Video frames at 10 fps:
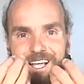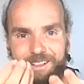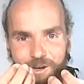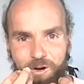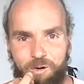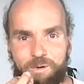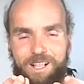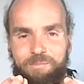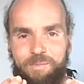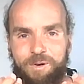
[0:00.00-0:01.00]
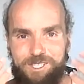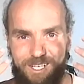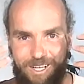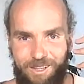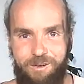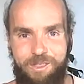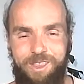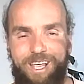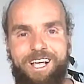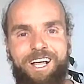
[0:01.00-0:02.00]
talk with that person. Then don't
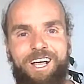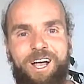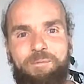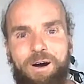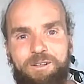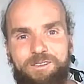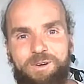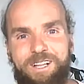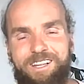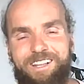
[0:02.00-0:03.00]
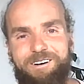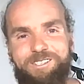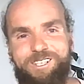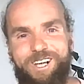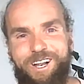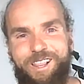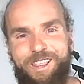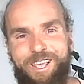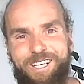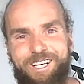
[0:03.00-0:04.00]
think about 20,000 other
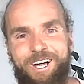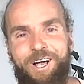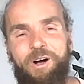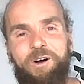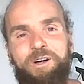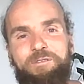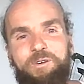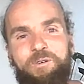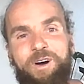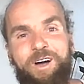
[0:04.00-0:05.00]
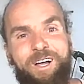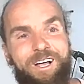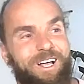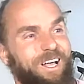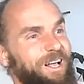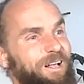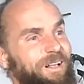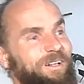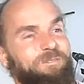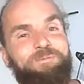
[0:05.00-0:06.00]
things. Or if you are,
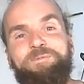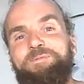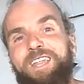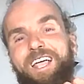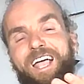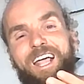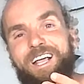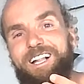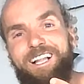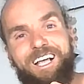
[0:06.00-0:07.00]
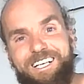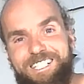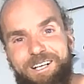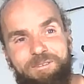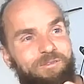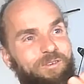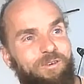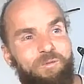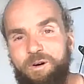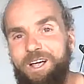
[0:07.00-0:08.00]
and like I said before,
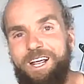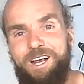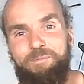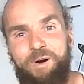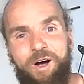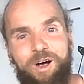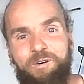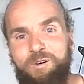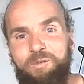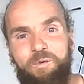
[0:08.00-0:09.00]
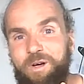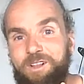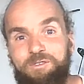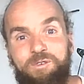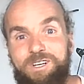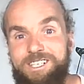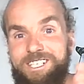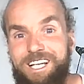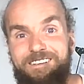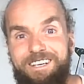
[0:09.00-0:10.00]
walking in a park or walking through the
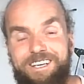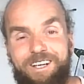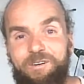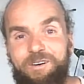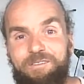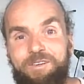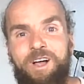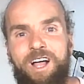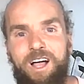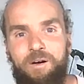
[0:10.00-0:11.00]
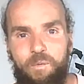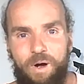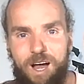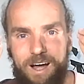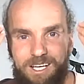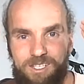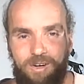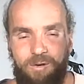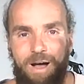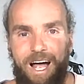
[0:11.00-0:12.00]
city, or if you, where is
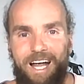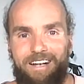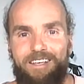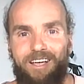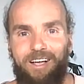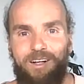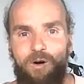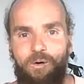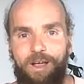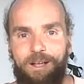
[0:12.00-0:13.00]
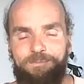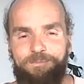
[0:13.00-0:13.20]
your mind going?